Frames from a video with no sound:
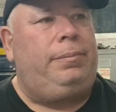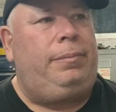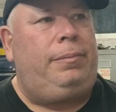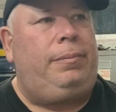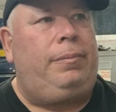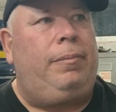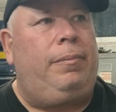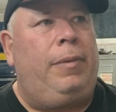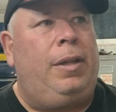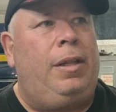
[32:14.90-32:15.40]

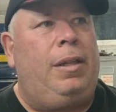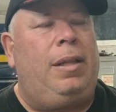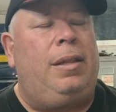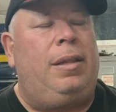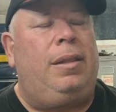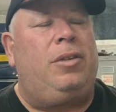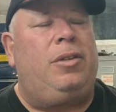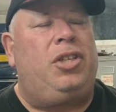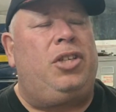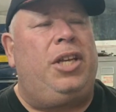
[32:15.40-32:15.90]

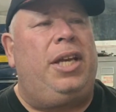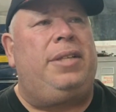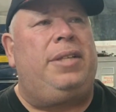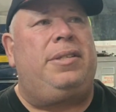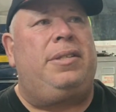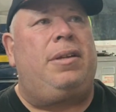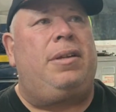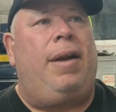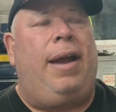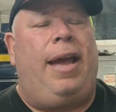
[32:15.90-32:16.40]
The chances
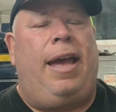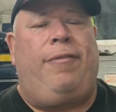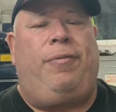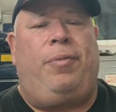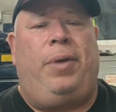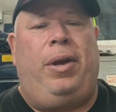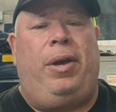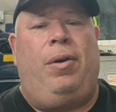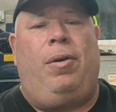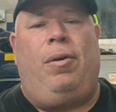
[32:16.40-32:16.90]
are
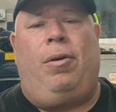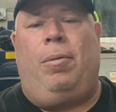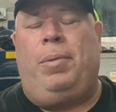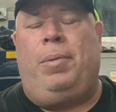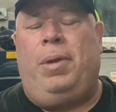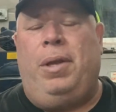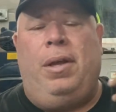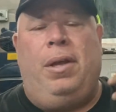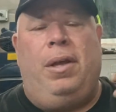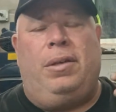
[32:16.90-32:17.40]
halfway home
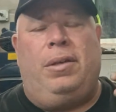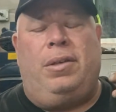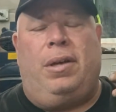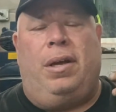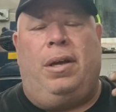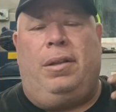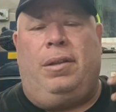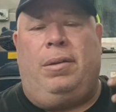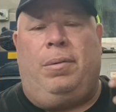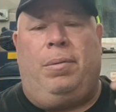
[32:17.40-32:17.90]

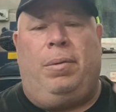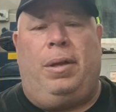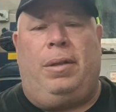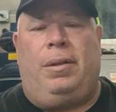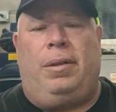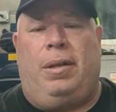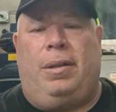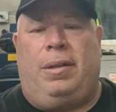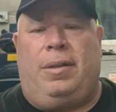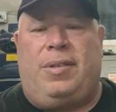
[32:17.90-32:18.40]
to
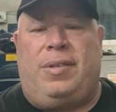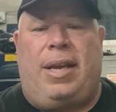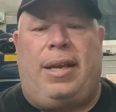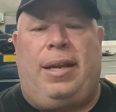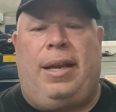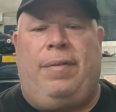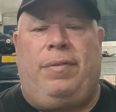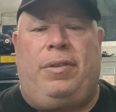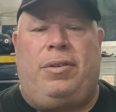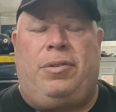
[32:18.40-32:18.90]
the second
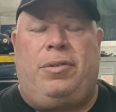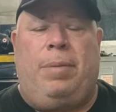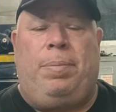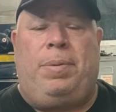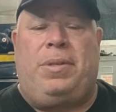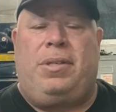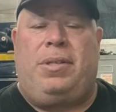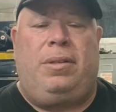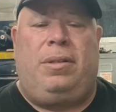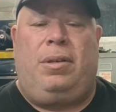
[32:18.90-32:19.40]
half of the trip,
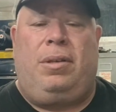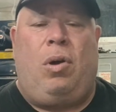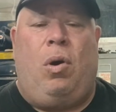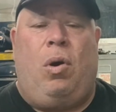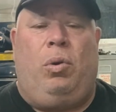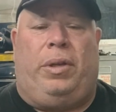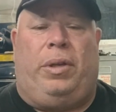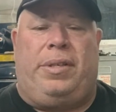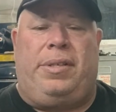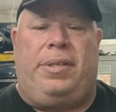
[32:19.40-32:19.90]
it's the
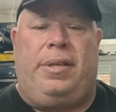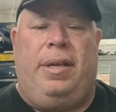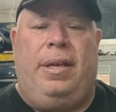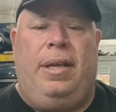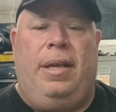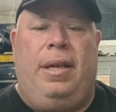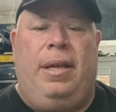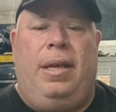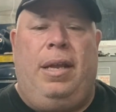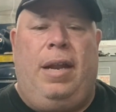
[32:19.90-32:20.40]
coldest.
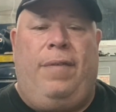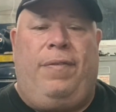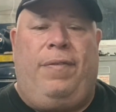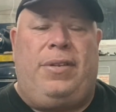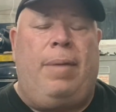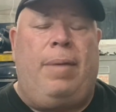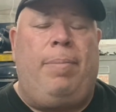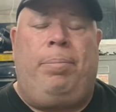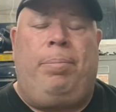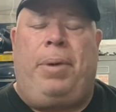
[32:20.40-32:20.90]
And if
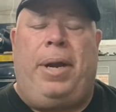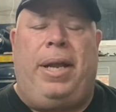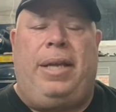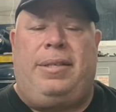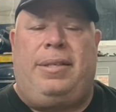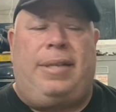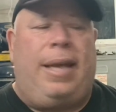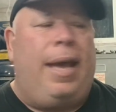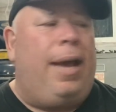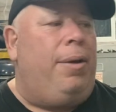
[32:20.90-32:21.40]
something breaks
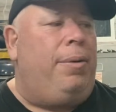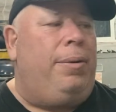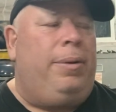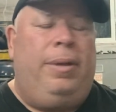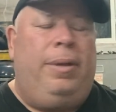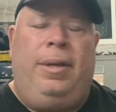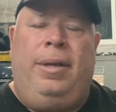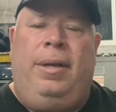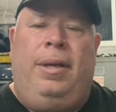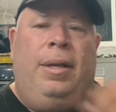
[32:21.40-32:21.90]
down,
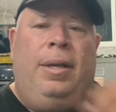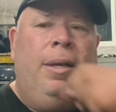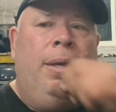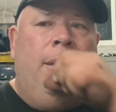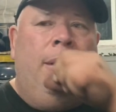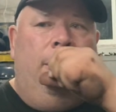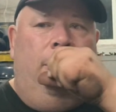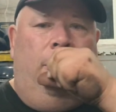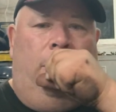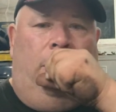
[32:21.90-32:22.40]

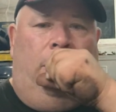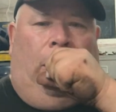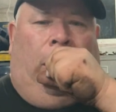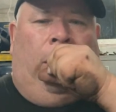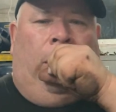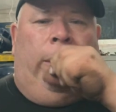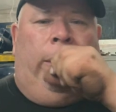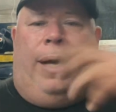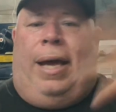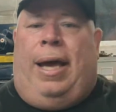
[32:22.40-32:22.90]

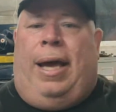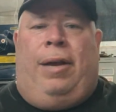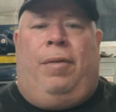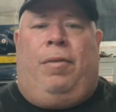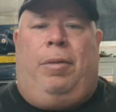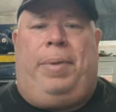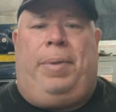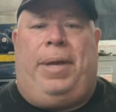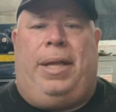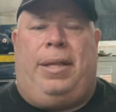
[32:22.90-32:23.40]
I don't
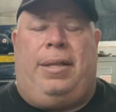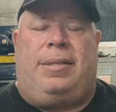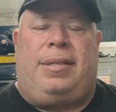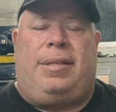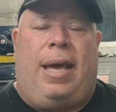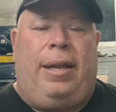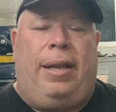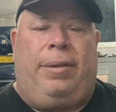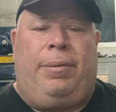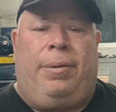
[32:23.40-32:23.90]
want to be on the
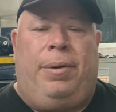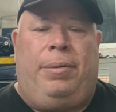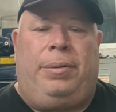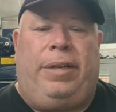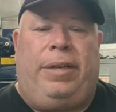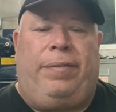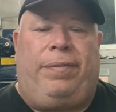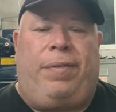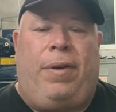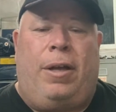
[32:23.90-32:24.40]
side of the road and
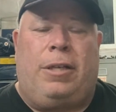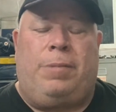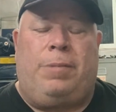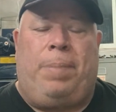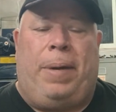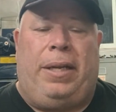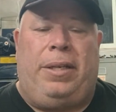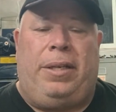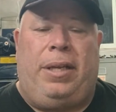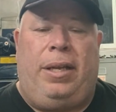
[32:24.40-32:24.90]
get
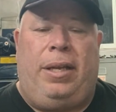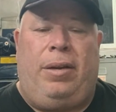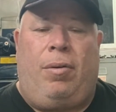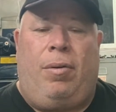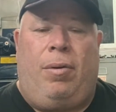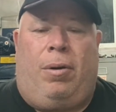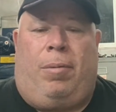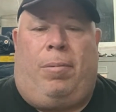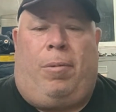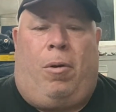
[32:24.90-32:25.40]
frostbite,
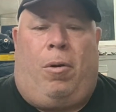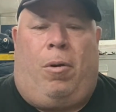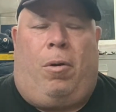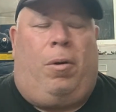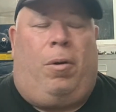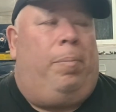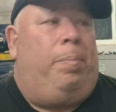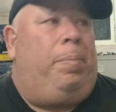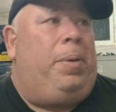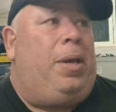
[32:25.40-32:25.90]

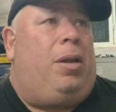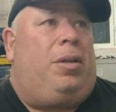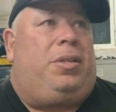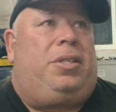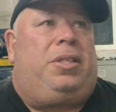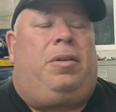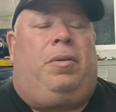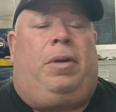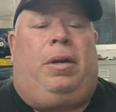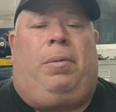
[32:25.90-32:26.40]
or be on a
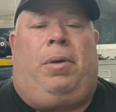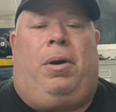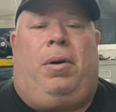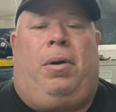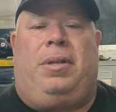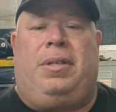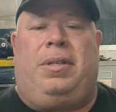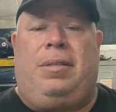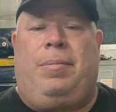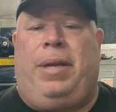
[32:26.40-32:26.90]
snowy road
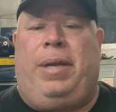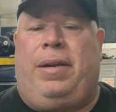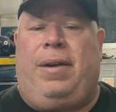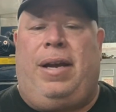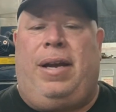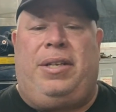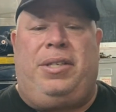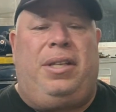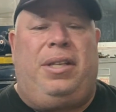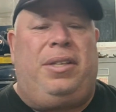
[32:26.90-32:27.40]
and somebody
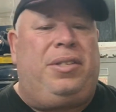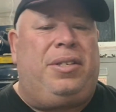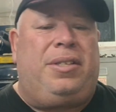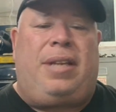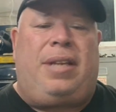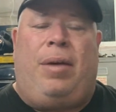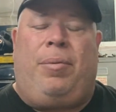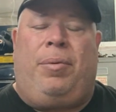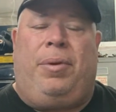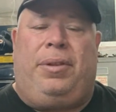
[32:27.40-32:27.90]
crash. It's just
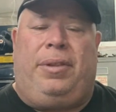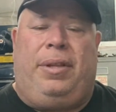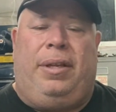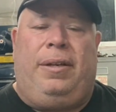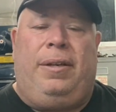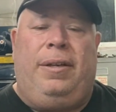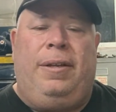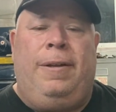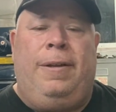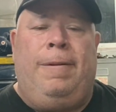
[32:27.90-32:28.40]
not worth it.
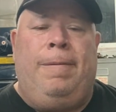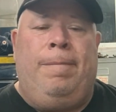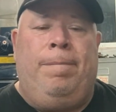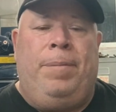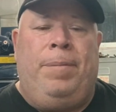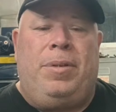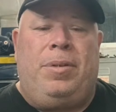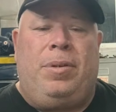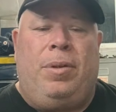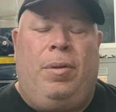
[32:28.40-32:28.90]

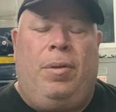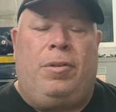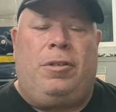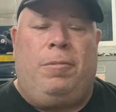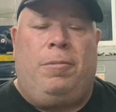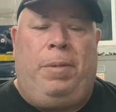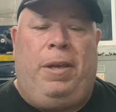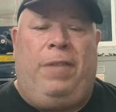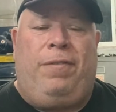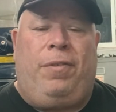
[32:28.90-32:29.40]
So those will
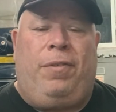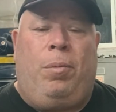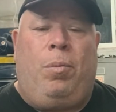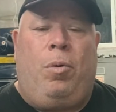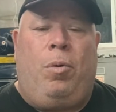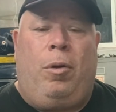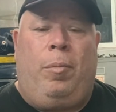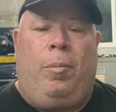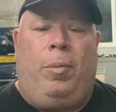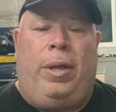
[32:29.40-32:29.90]
be for
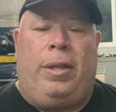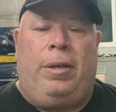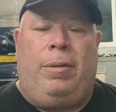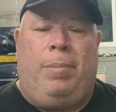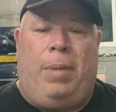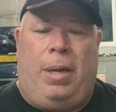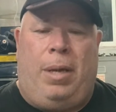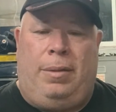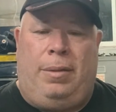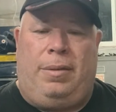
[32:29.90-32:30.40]
warm weather
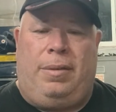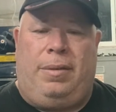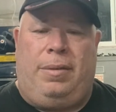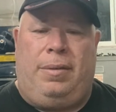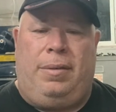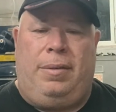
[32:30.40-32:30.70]
months.